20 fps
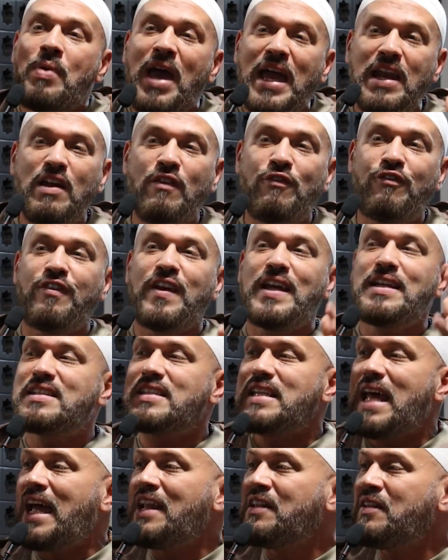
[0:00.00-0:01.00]

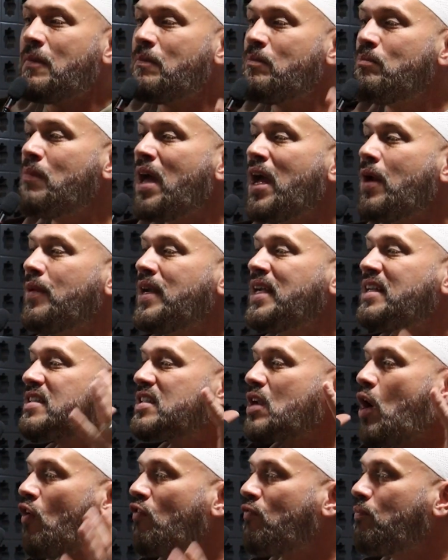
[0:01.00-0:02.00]
benefits and the
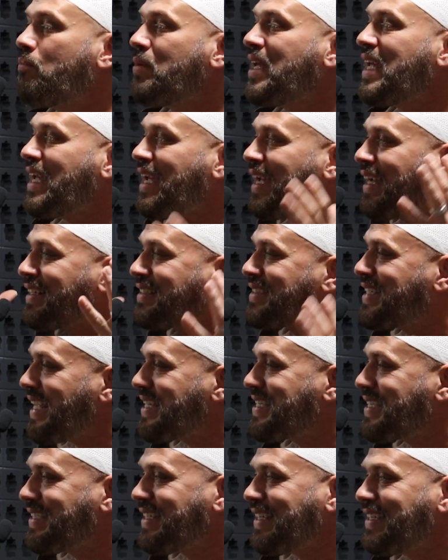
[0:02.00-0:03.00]
merits of being
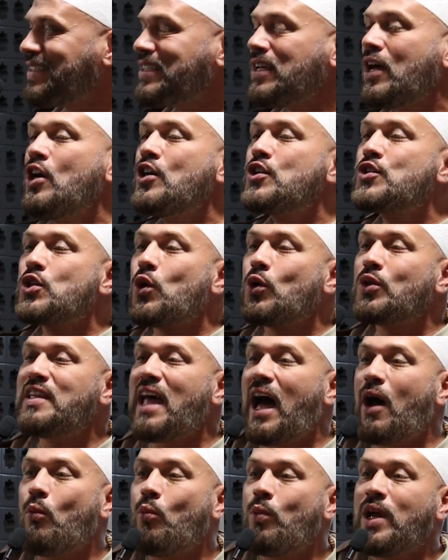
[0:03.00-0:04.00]
tested so
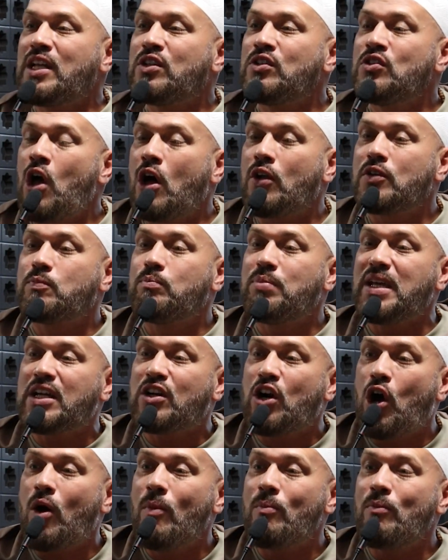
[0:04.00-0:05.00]
that we not
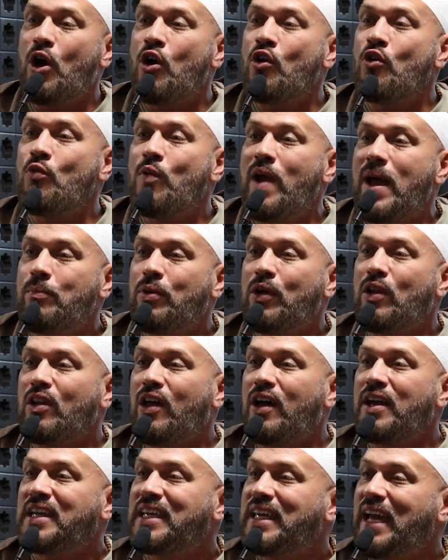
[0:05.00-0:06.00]
become a
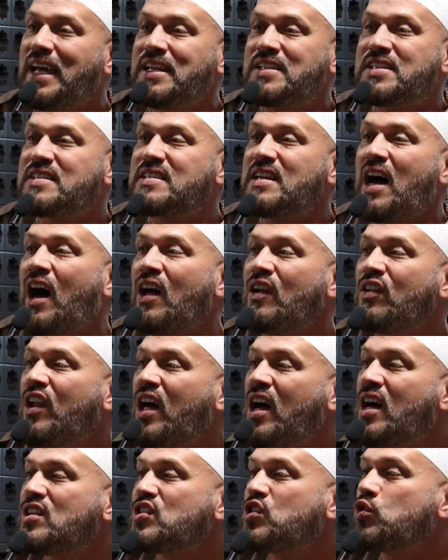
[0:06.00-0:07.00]
rebel against
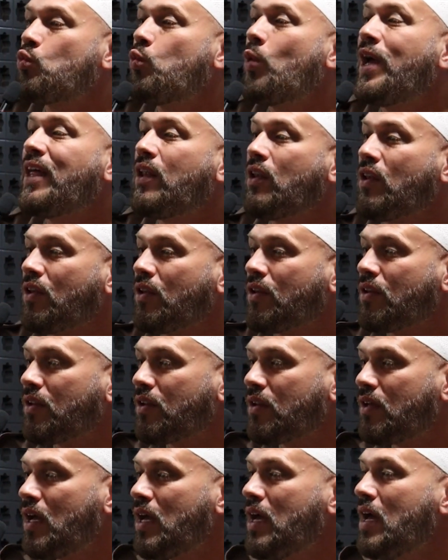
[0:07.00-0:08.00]
Allah's
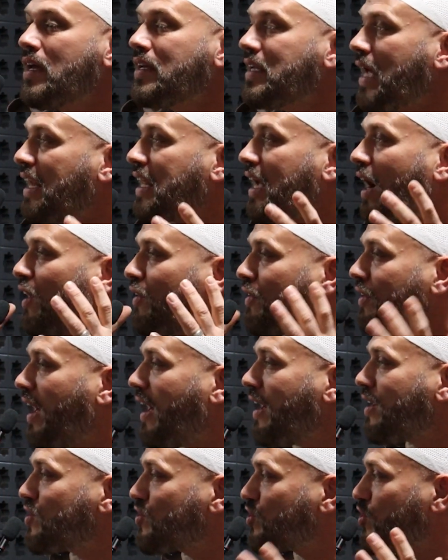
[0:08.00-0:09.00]
will. Yani
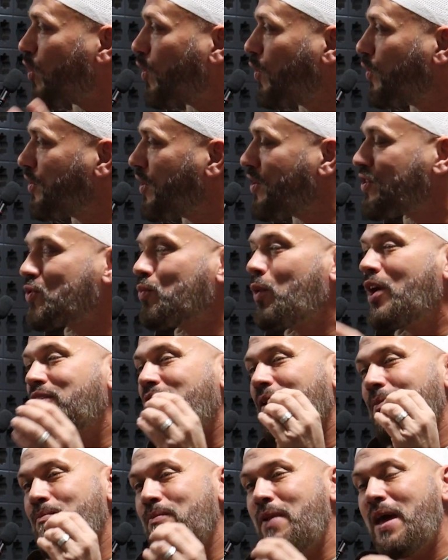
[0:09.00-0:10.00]
Allah showed us
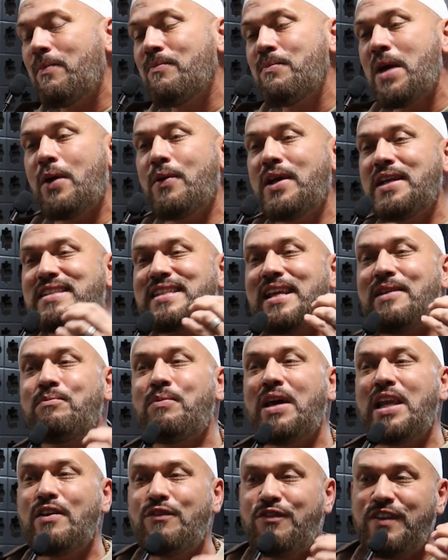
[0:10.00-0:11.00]
what the merits
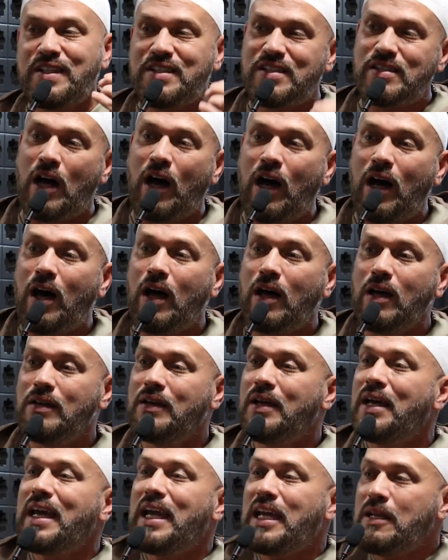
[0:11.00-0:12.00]
and benefits
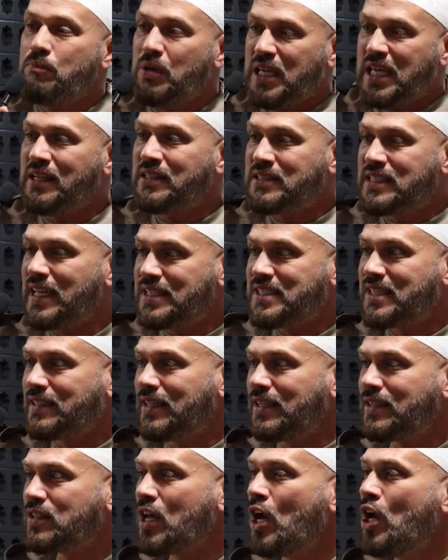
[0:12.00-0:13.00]
are in being
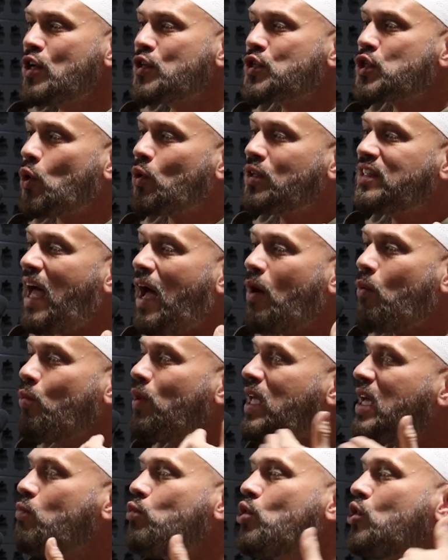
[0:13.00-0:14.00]
tested so that
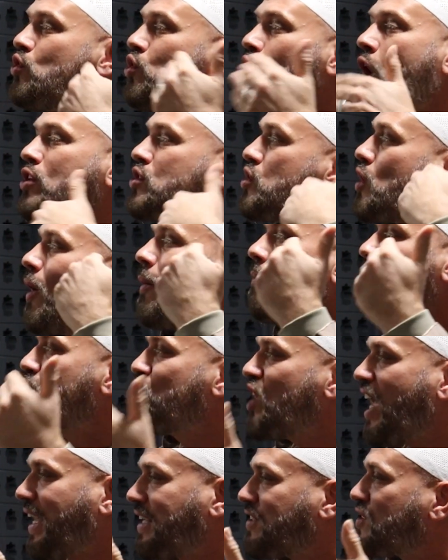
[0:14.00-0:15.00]
we would not
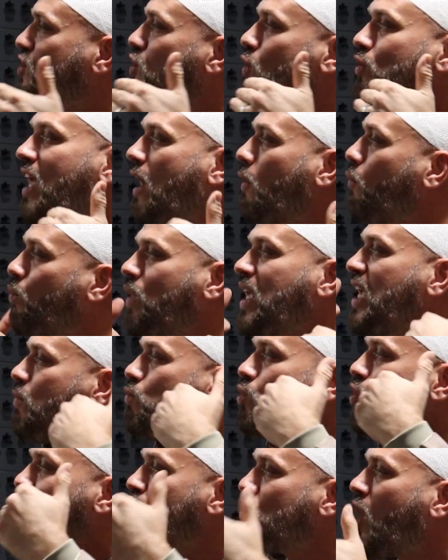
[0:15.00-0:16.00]
object, so that we
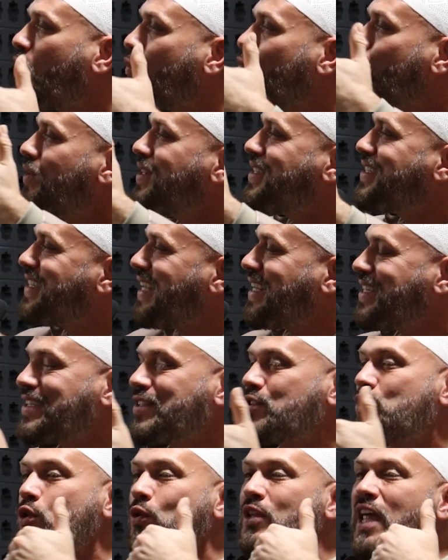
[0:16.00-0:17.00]
would not
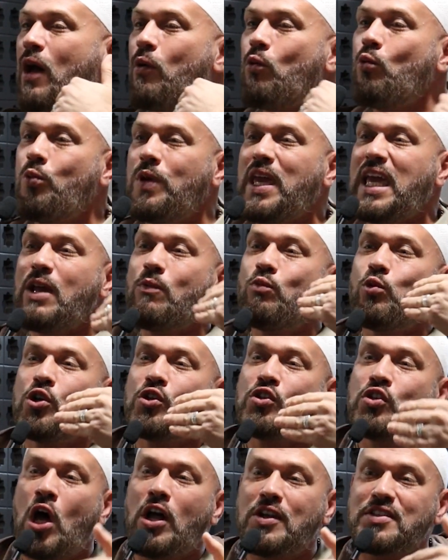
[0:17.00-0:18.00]
resist, so that we
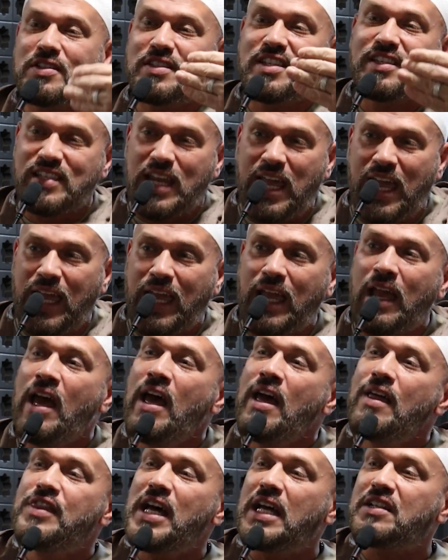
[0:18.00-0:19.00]
would not say
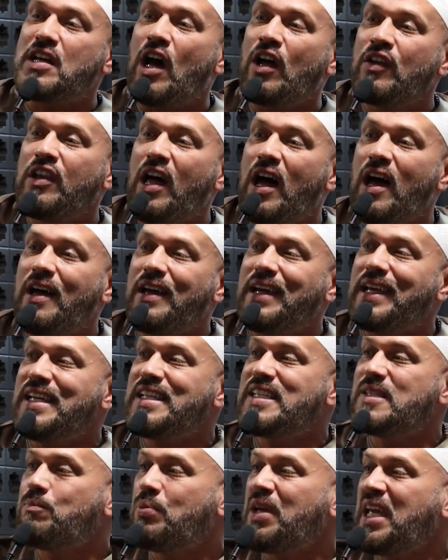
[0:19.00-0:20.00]
that Allah
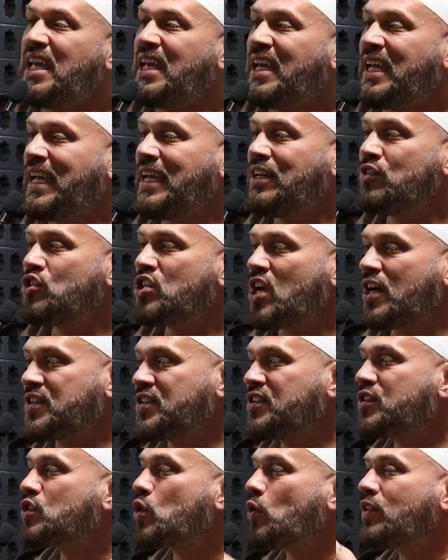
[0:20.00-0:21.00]
is being
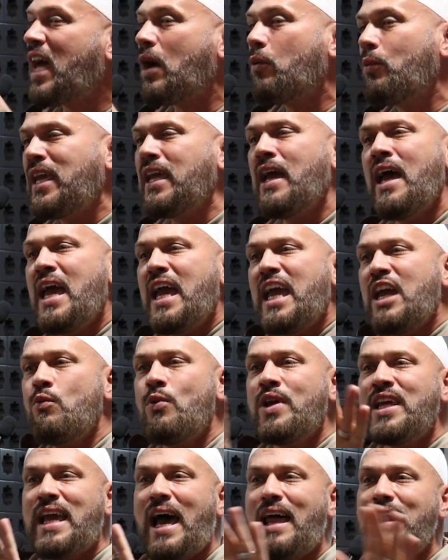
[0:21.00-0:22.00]
unjust, so that we,
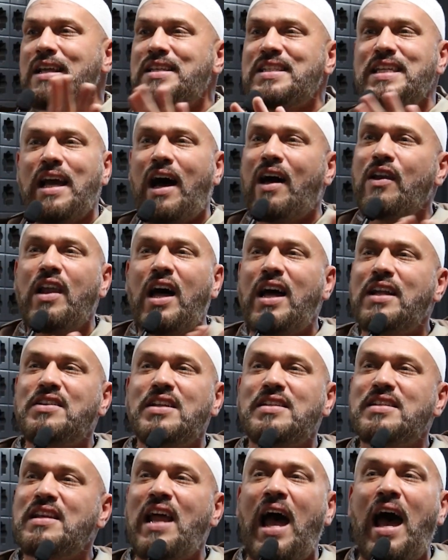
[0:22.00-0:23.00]
in reality, Allah
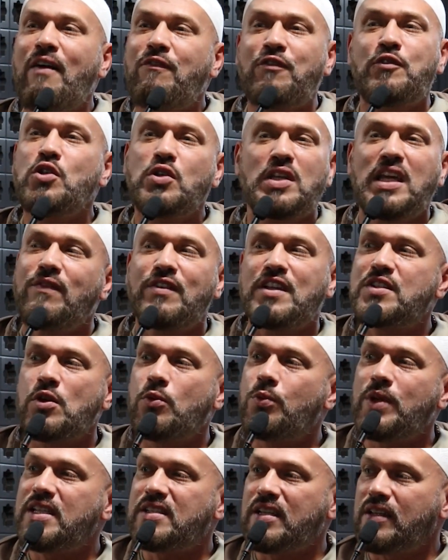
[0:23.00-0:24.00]
doesn't have to give us
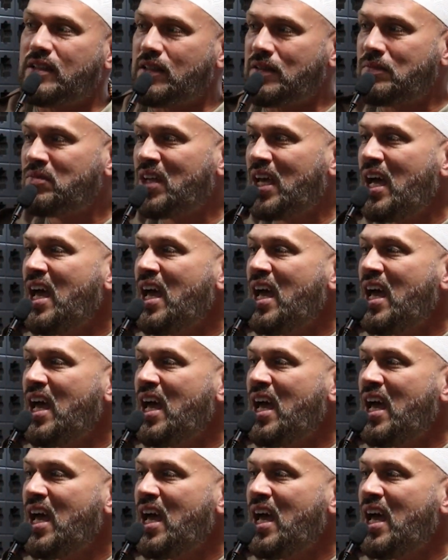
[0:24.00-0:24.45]
a reason.